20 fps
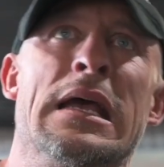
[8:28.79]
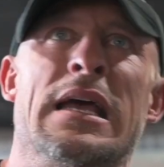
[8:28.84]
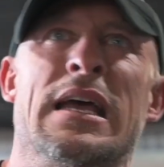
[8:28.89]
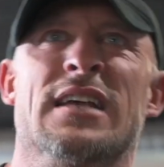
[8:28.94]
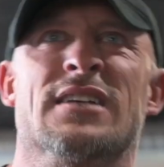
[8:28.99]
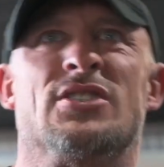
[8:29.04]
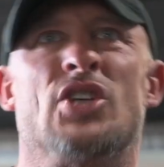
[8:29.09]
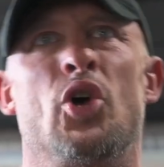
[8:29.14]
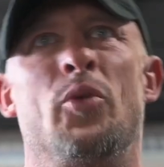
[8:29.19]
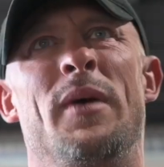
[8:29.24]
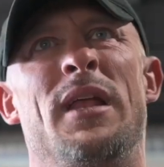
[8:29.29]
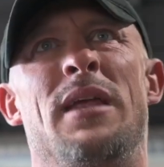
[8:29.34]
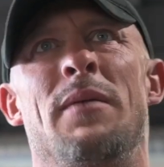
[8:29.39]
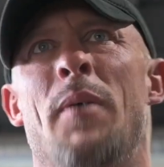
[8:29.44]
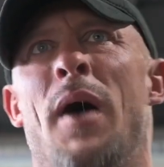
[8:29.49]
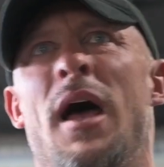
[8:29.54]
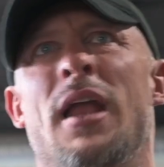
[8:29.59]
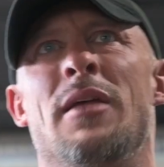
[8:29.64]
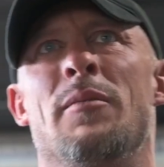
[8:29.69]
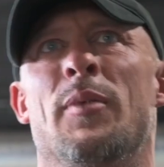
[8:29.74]
And so many
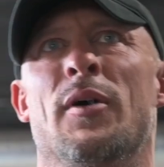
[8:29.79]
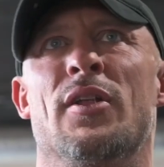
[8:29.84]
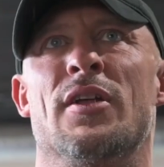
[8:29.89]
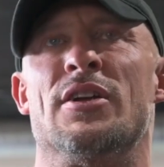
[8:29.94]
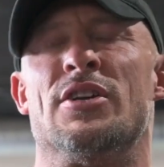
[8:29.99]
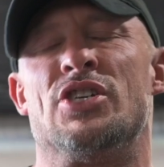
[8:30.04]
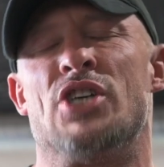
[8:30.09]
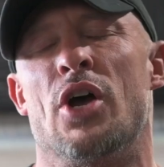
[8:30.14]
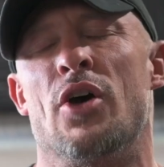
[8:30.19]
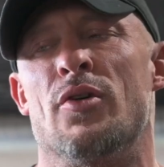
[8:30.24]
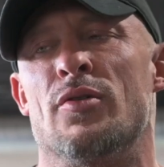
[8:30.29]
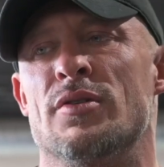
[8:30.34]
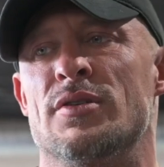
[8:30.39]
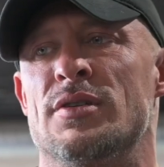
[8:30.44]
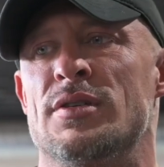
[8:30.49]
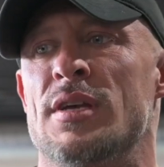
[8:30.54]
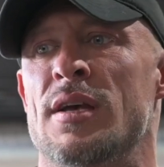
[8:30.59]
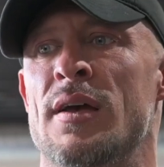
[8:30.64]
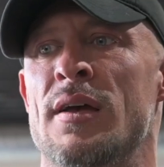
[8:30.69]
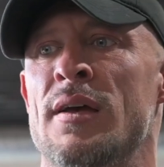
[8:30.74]
bodybuilding shows,
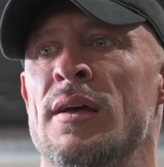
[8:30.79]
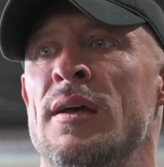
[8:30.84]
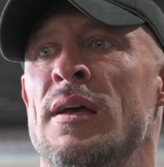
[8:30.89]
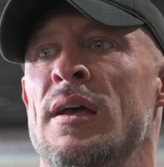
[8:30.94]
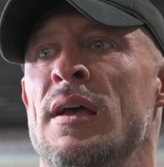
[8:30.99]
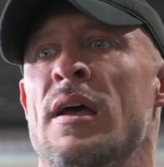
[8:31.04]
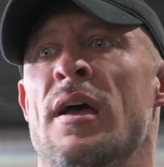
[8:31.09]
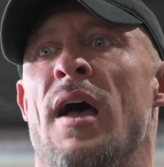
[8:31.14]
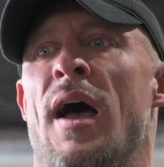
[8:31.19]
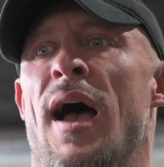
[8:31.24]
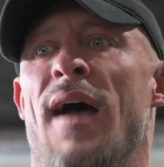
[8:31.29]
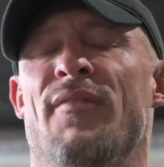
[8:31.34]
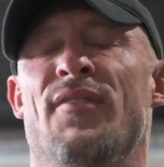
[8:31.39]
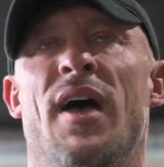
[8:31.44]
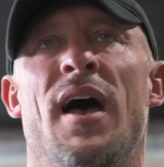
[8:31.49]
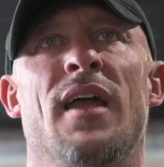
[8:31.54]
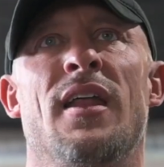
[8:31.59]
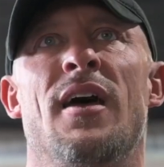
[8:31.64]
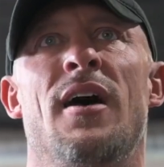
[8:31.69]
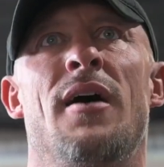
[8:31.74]
I've
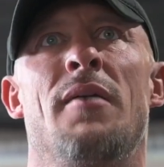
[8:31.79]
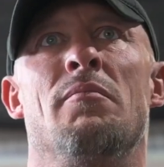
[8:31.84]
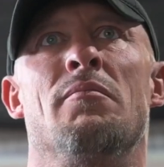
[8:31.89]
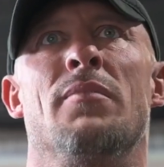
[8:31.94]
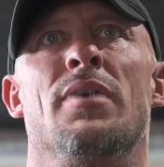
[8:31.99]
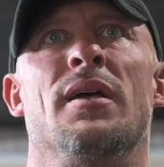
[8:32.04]
got up,